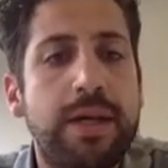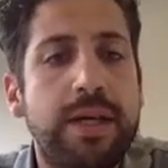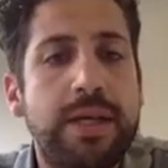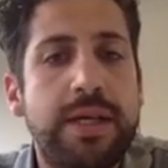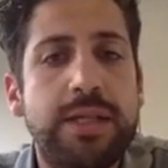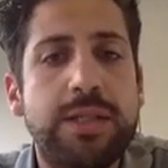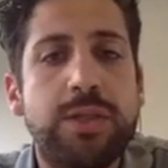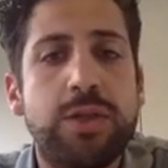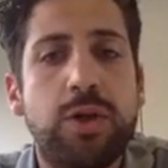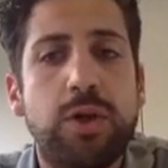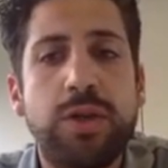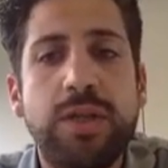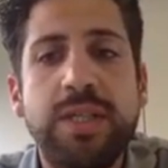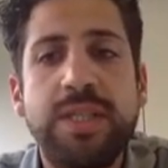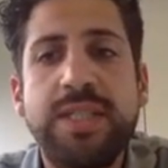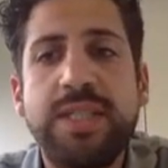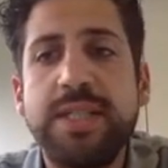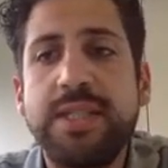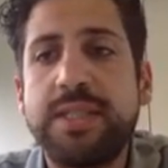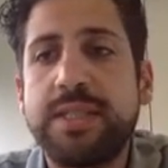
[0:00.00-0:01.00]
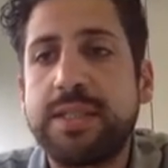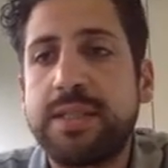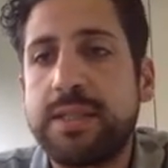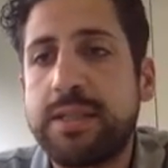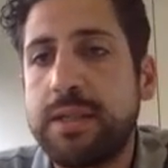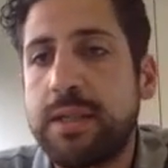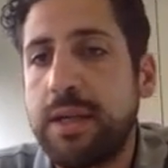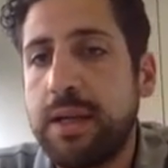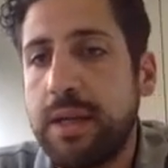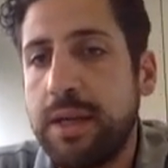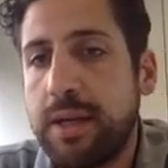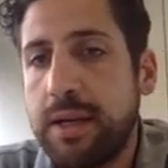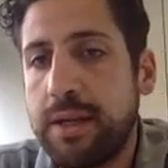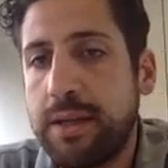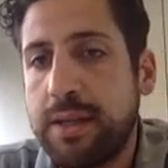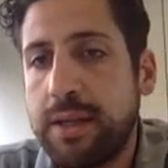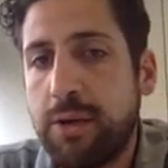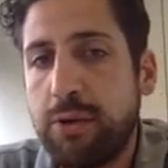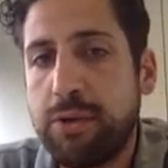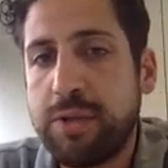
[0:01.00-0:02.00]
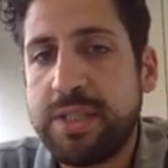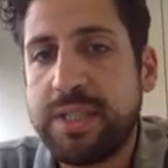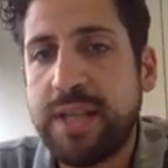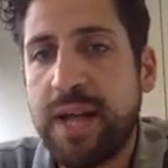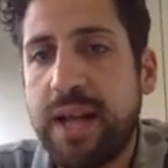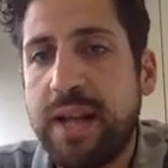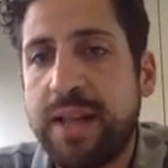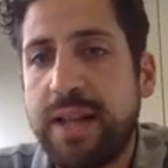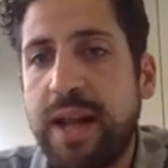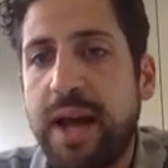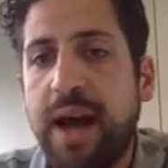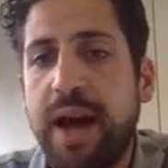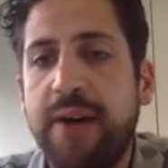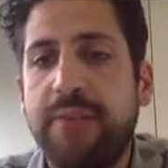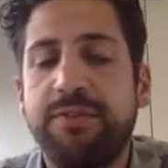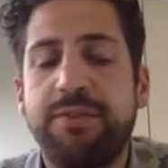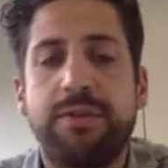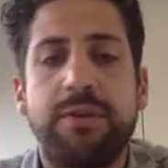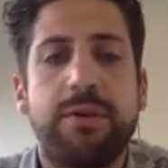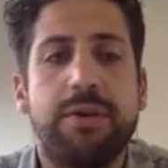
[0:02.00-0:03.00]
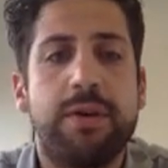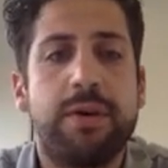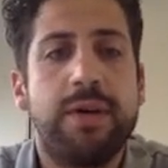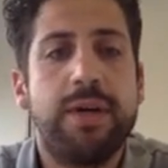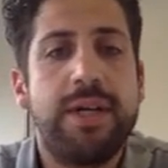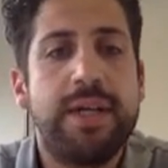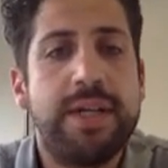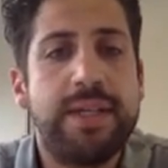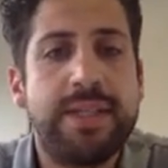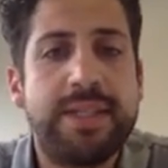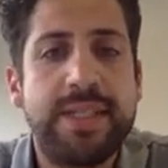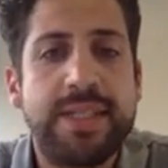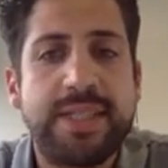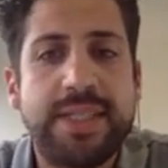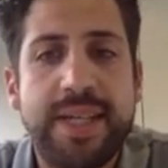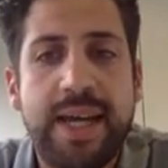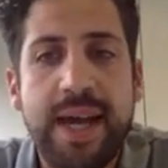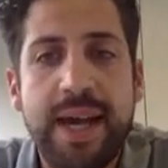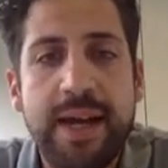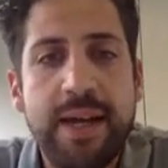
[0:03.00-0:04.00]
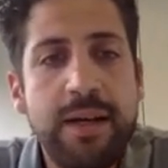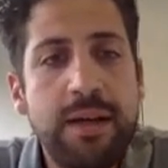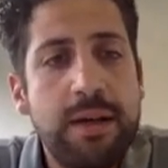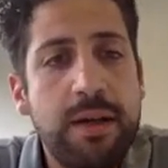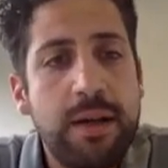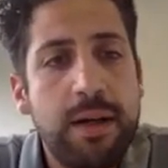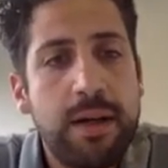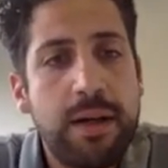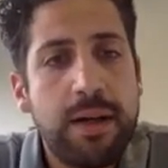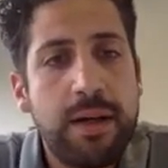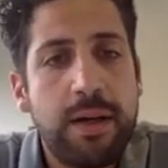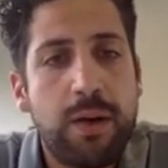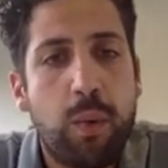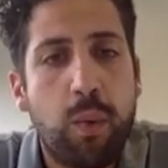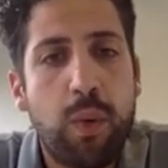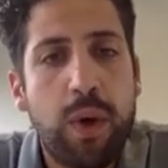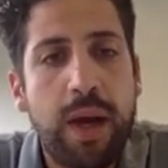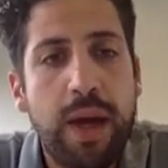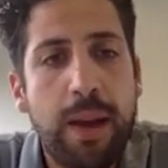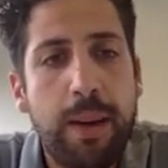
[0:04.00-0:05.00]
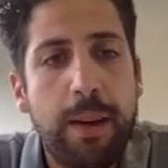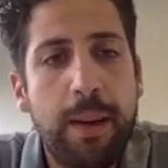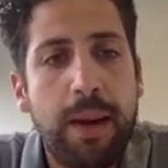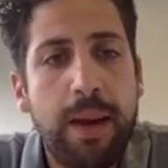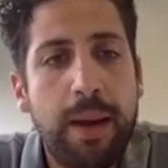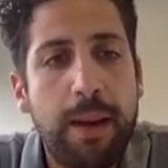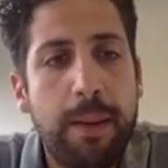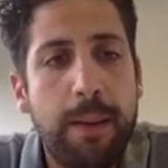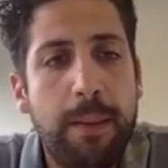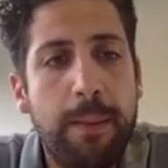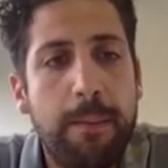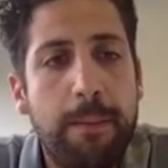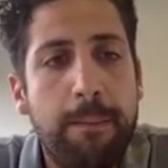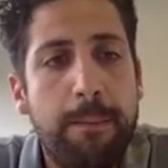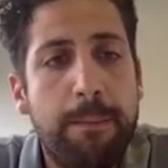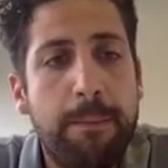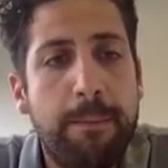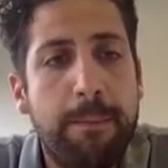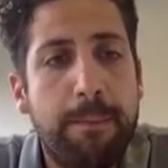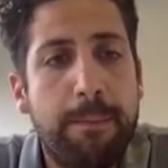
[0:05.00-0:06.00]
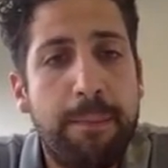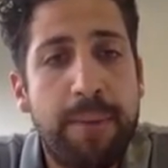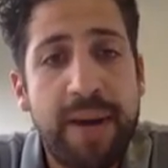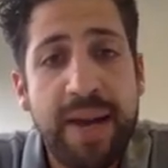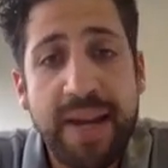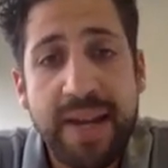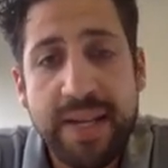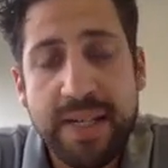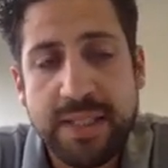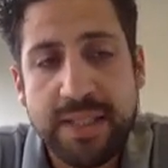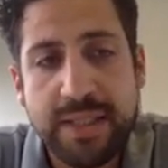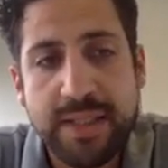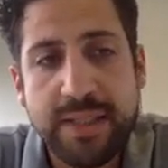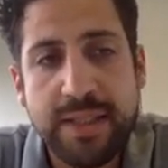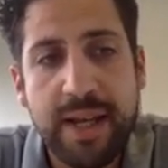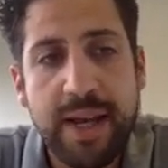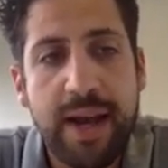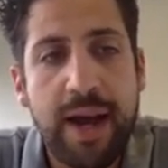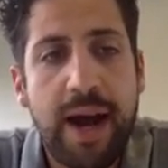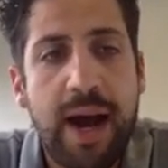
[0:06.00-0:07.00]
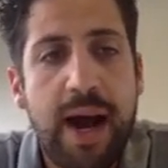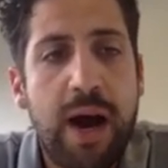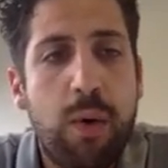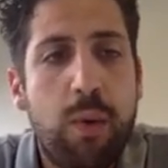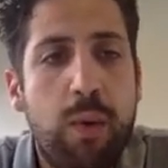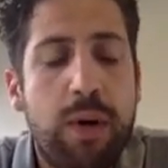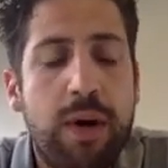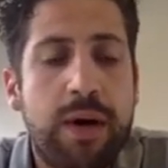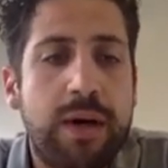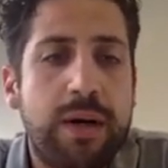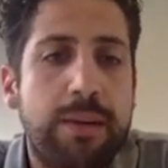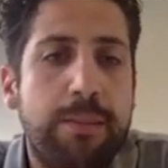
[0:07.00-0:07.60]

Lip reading: So this is the result after the scan. We place our